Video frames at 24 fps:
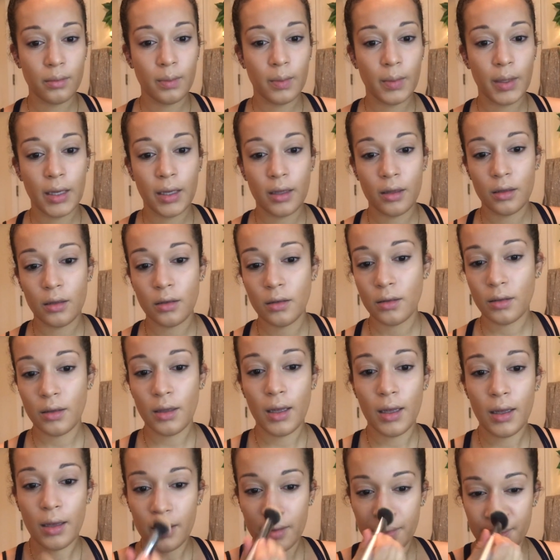Man, these
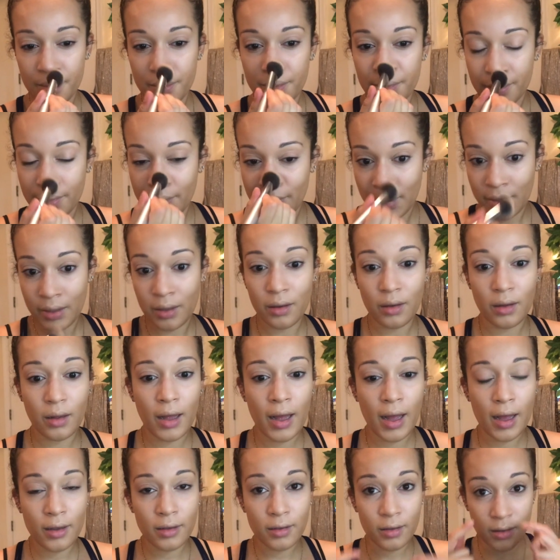like
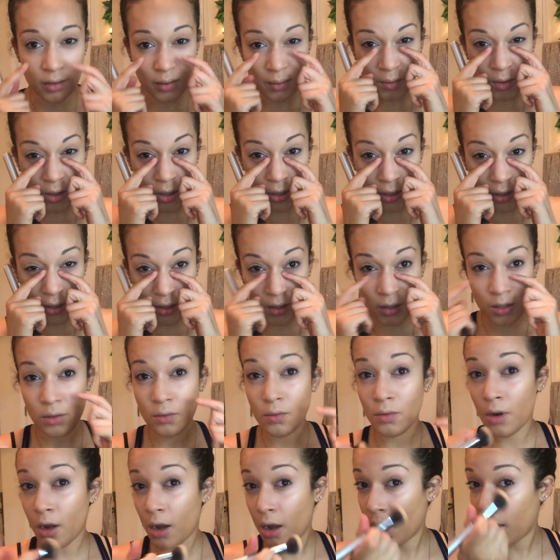glasses marks do
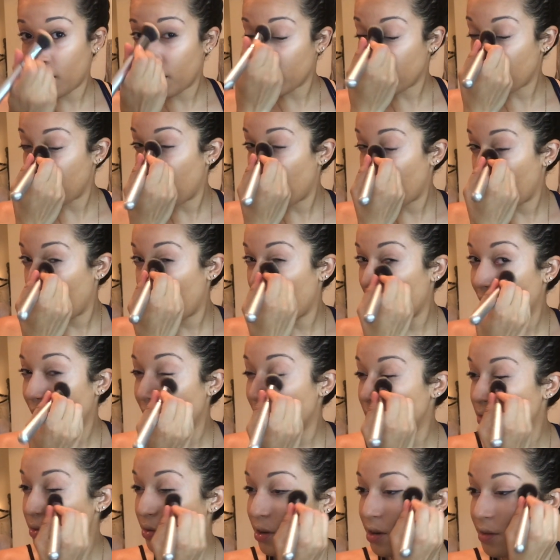not go
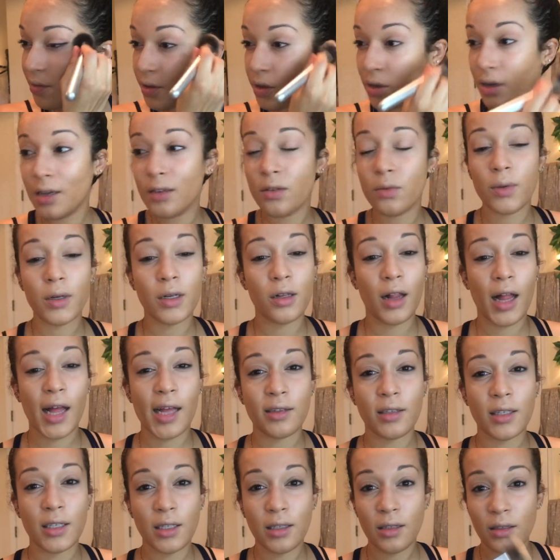away. Do any of you guys wear
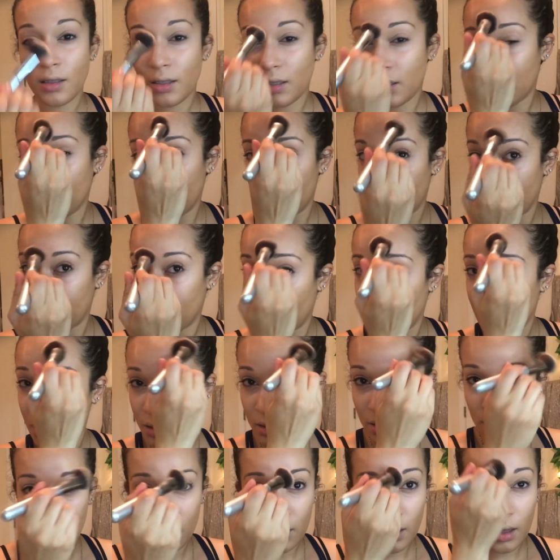glasses
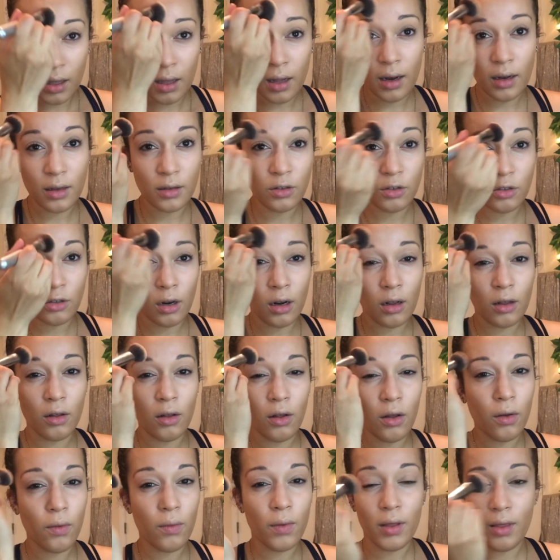and
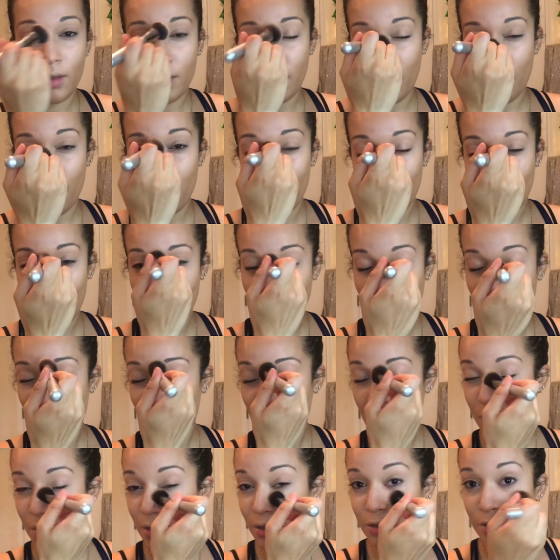struggle with covering that
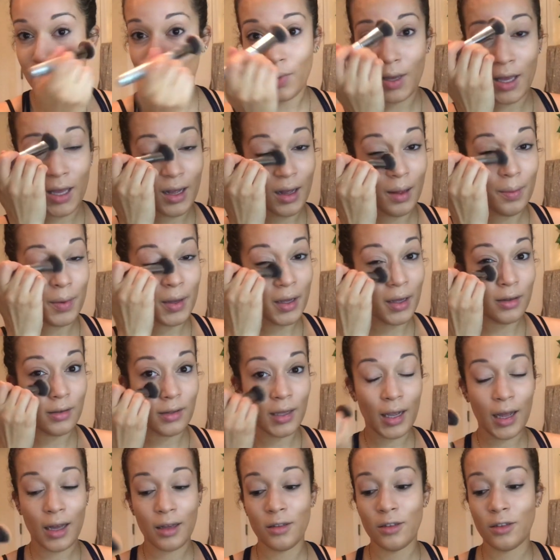up when you do makeup? Because
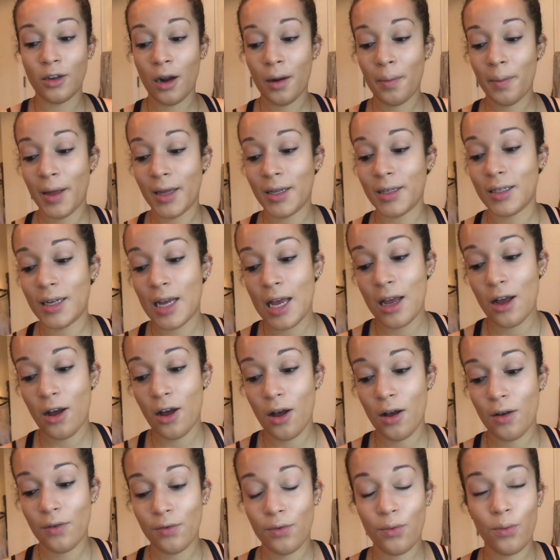like I start my day
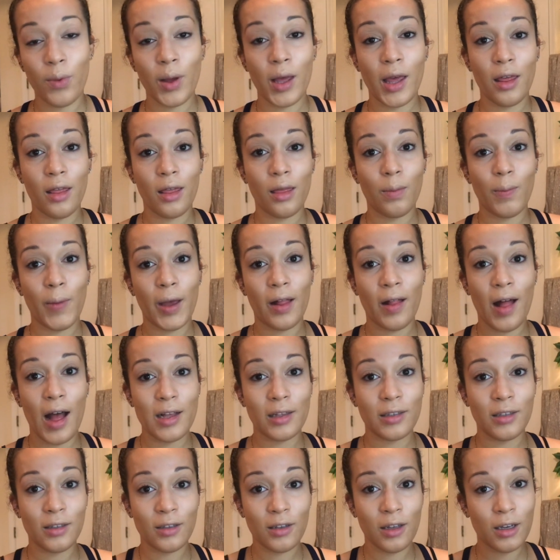off with my
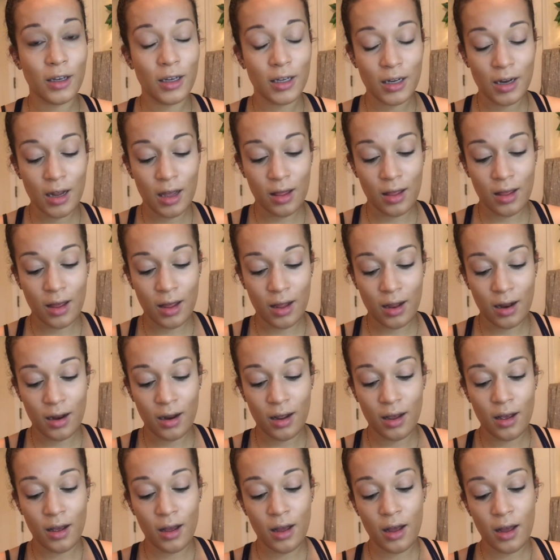glasses on, and then
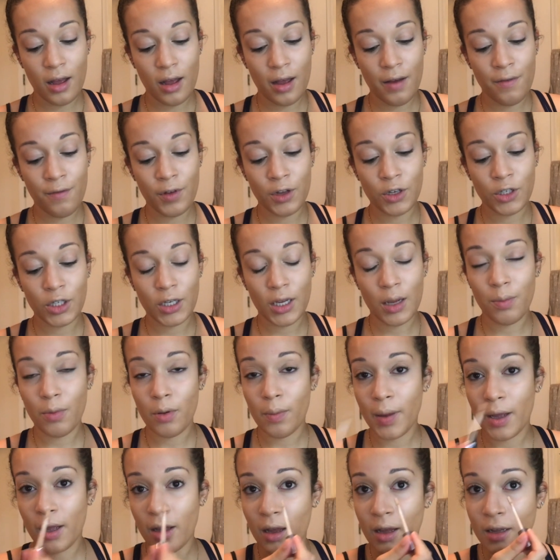eventually I
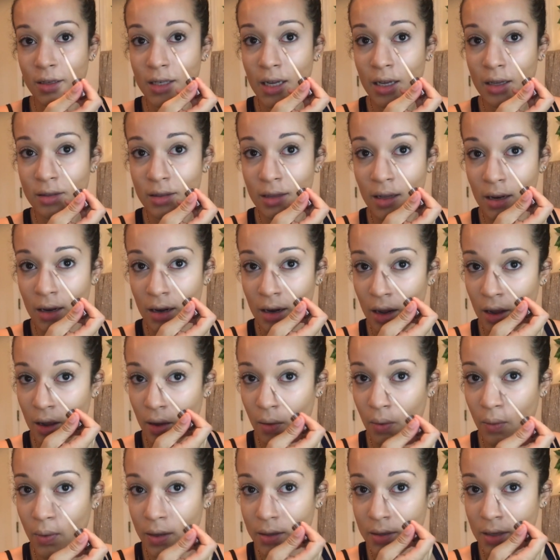put my contacts in, and I
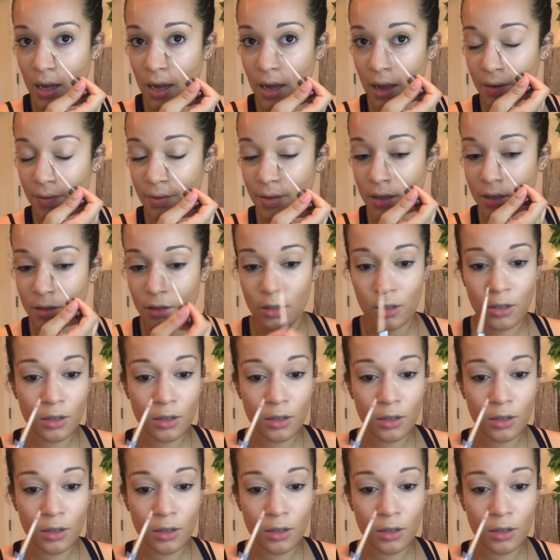always have these